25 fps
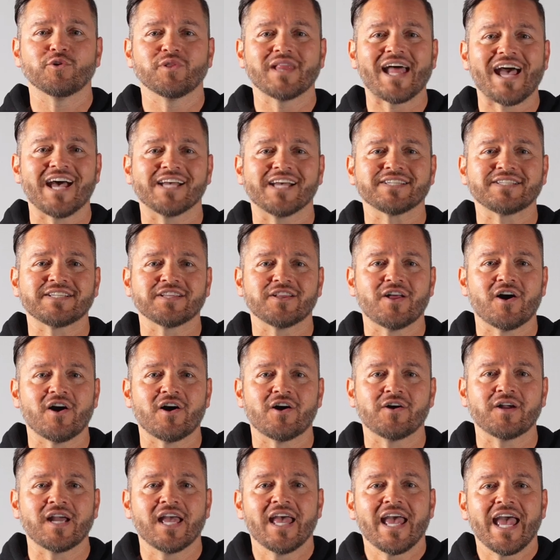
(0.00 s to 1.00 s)
last
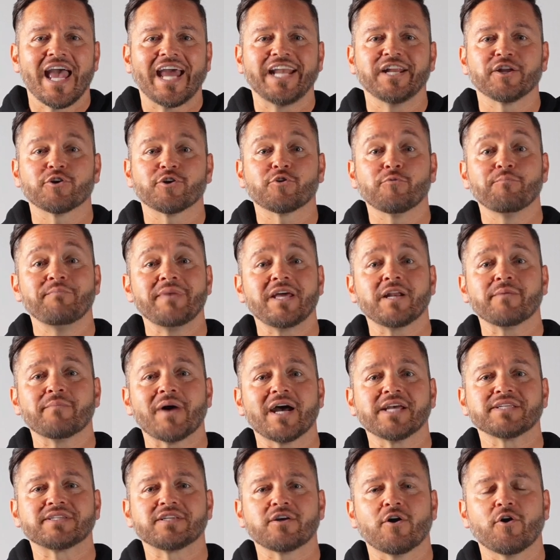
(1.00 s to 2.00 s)
long, and it'll
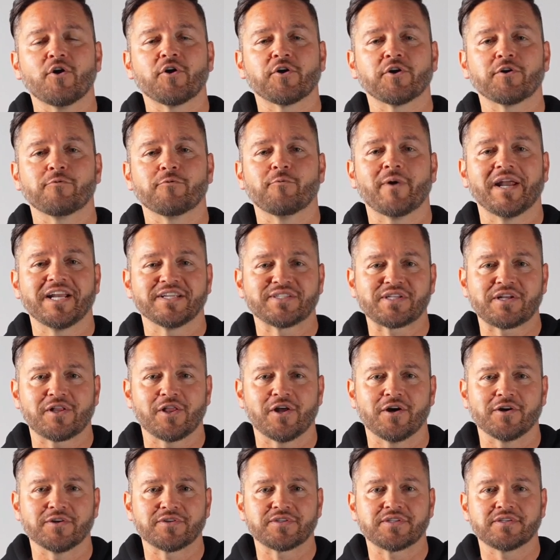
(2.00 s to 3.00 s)
minimize the odor when it's
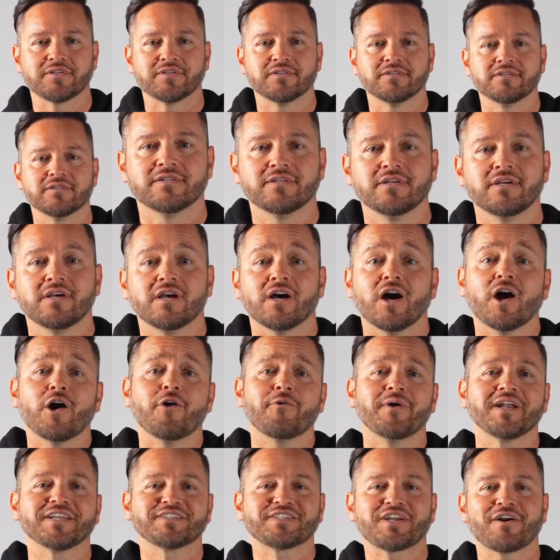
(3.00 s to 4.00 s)
closed.
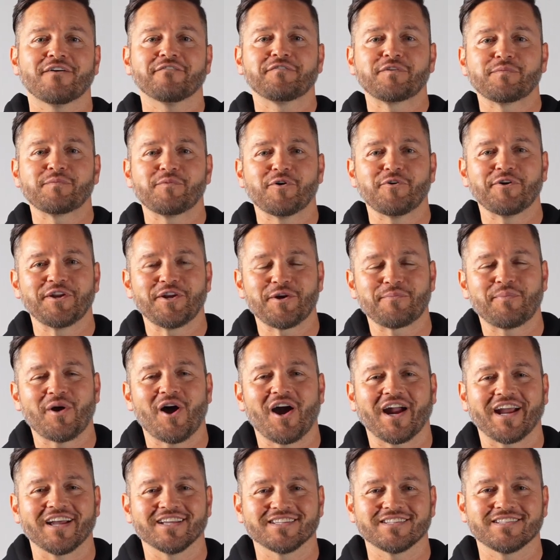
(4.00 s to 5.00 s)
Oh, and it's comfortable in your
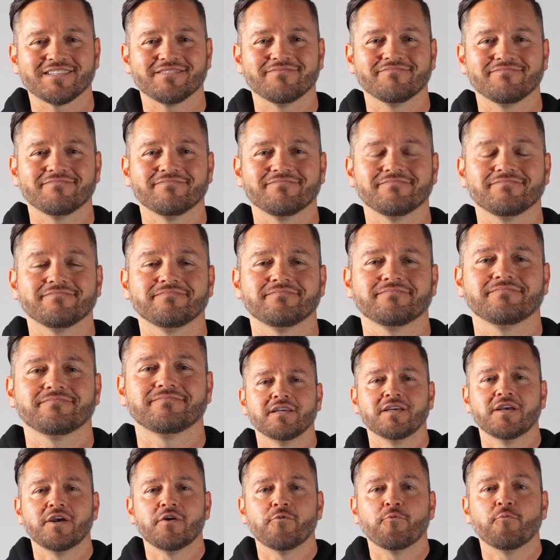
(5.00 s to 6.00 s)
pockets.
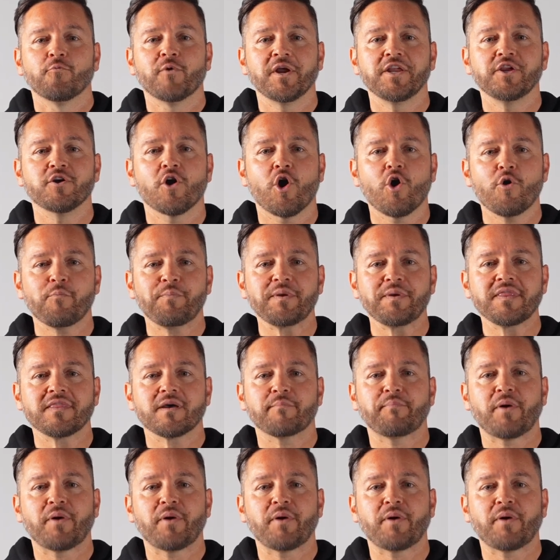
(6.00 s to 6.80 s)
When you open the